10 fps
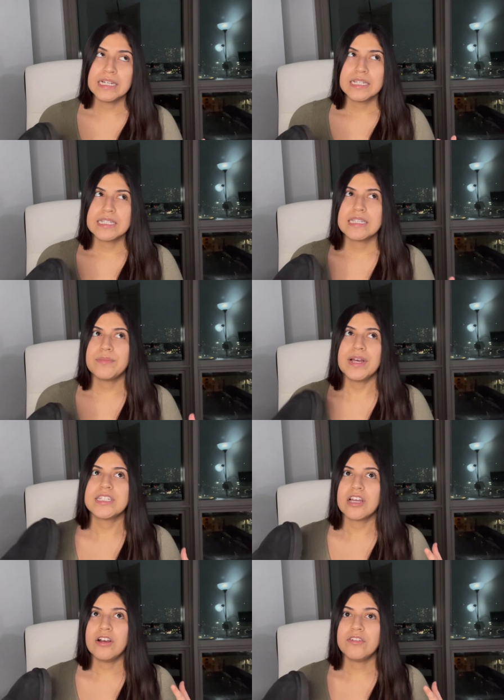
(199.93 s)
see
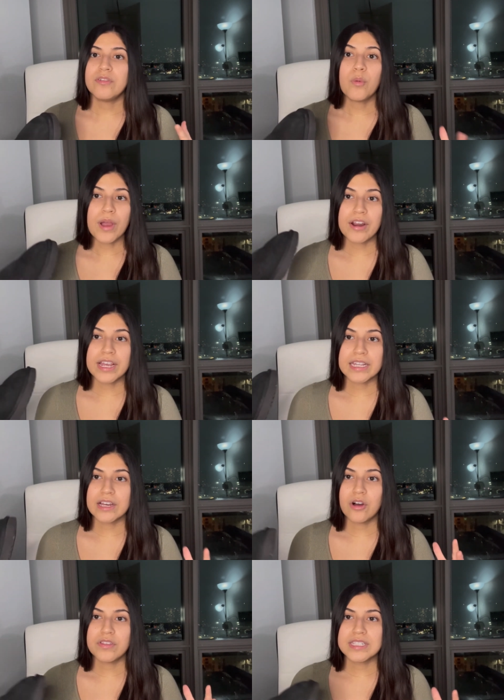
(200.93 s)
myself wearing
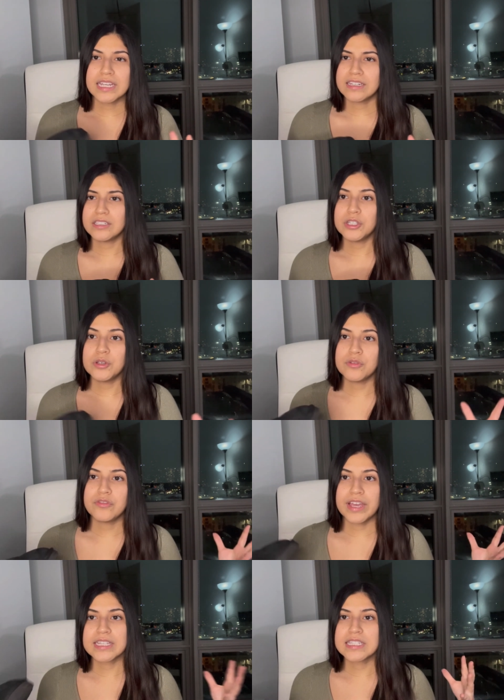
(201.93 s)
like all these like new
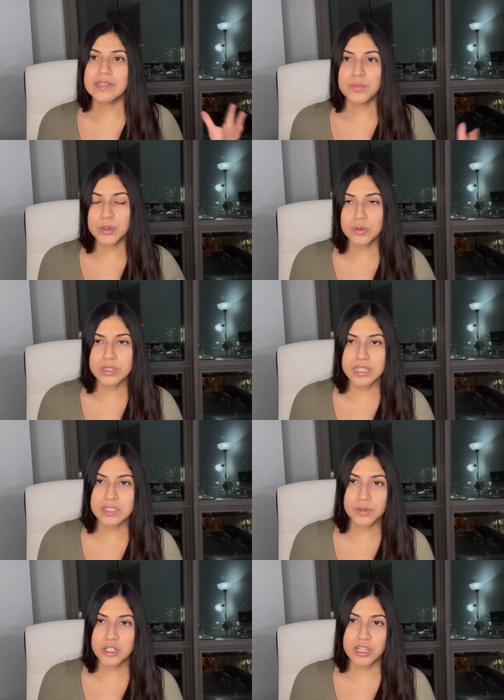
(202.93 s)
fancy boots
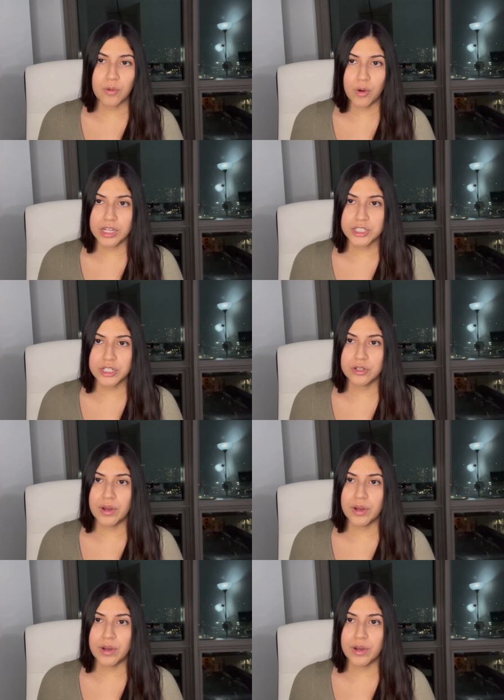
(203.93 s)
as much as I want to.